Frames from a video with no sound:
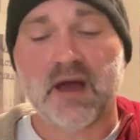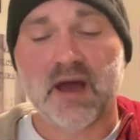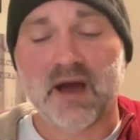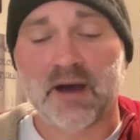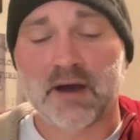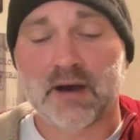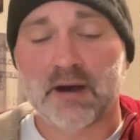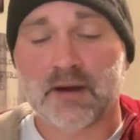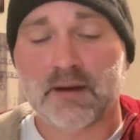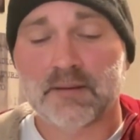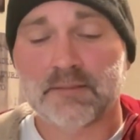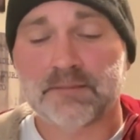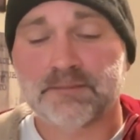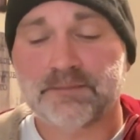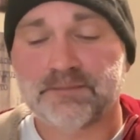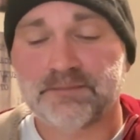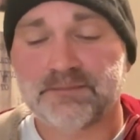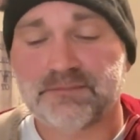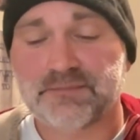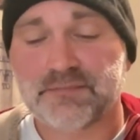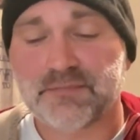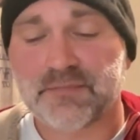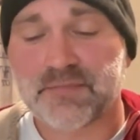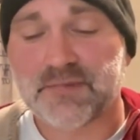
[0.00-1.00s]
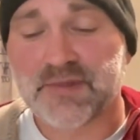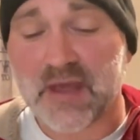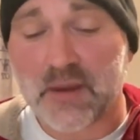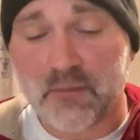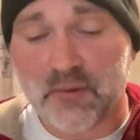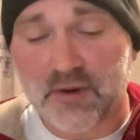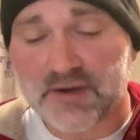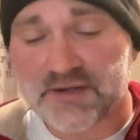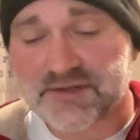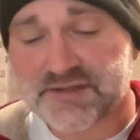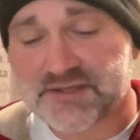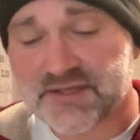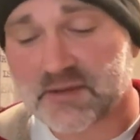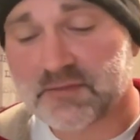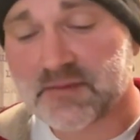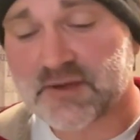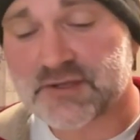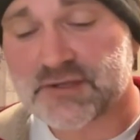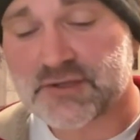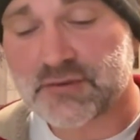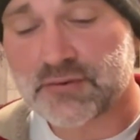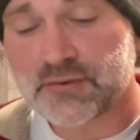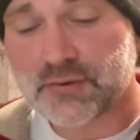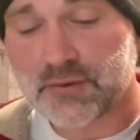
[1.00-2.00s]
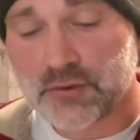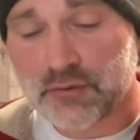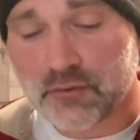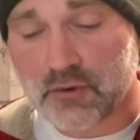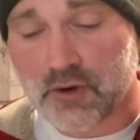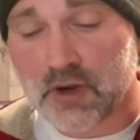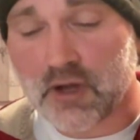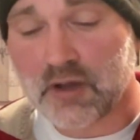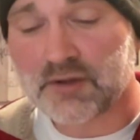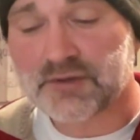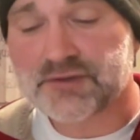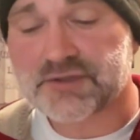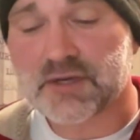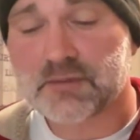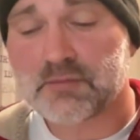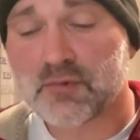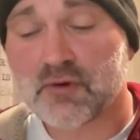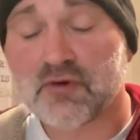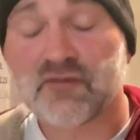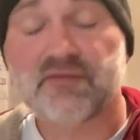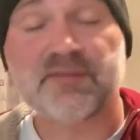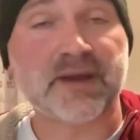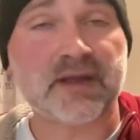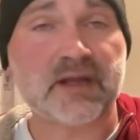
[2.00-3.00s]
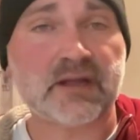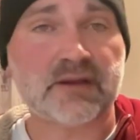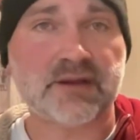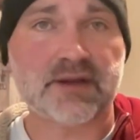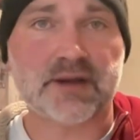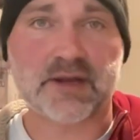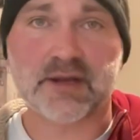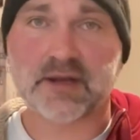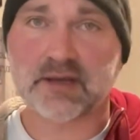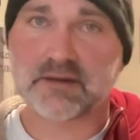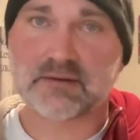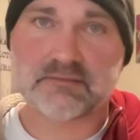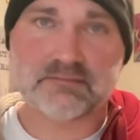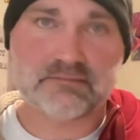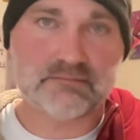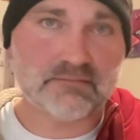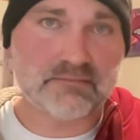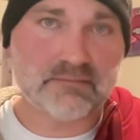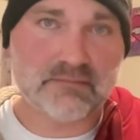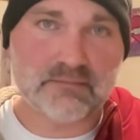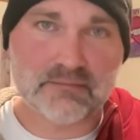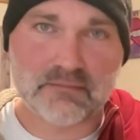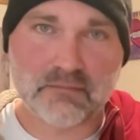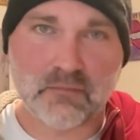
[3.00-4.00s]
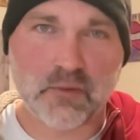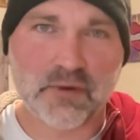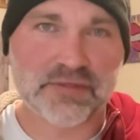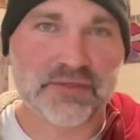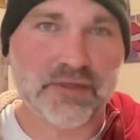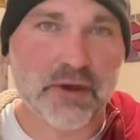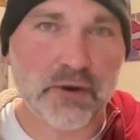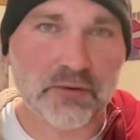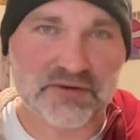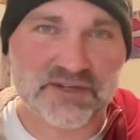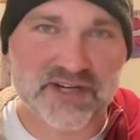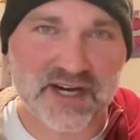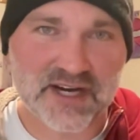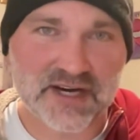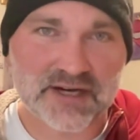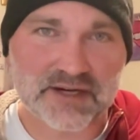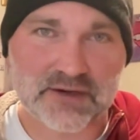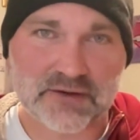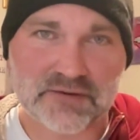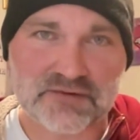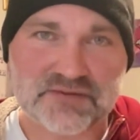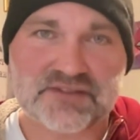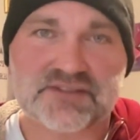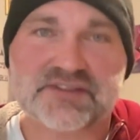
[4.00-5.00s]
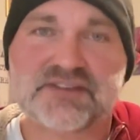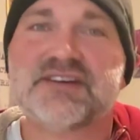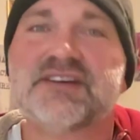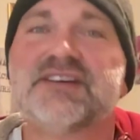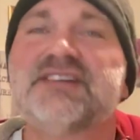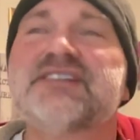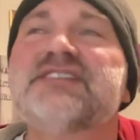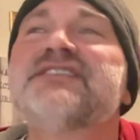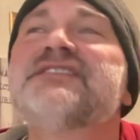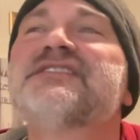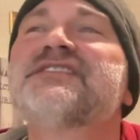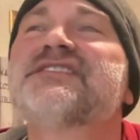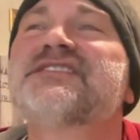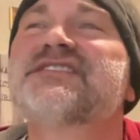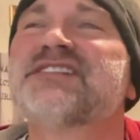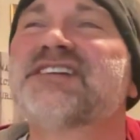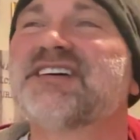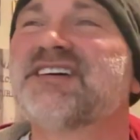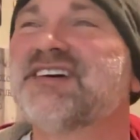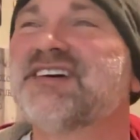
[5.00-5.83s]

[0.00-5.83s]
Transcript: Um, they want to send me to a neurology movement clinic with no diagnosis.